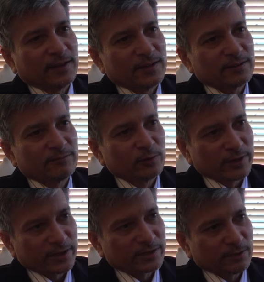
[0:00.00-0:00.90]
as a
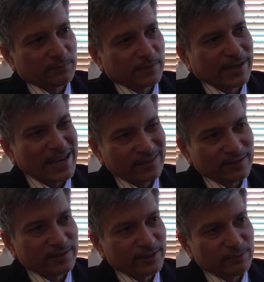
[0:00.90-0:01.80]
full rectum can
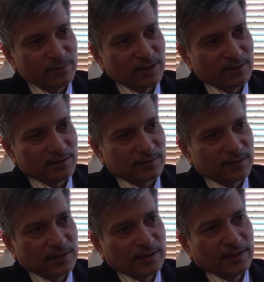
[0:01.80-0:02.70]
irritate bladder,
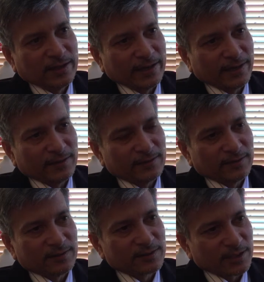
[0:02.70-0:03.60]
and
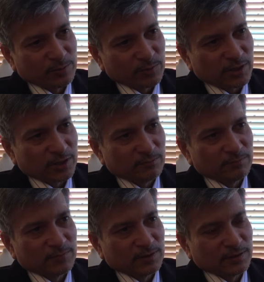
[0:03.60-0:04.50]
at the same
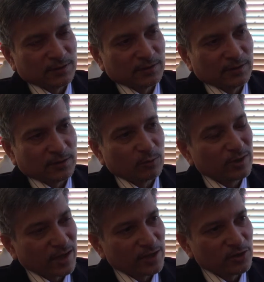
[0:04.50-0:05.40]
time a
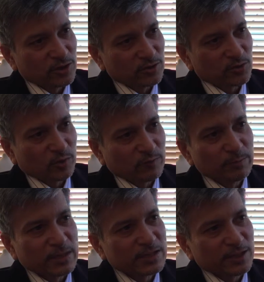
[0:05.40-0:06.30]
good hygiene should
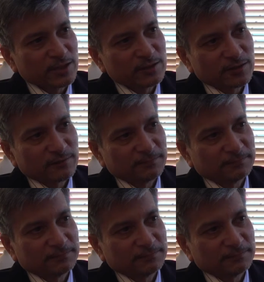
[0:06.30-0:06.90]
be maintained.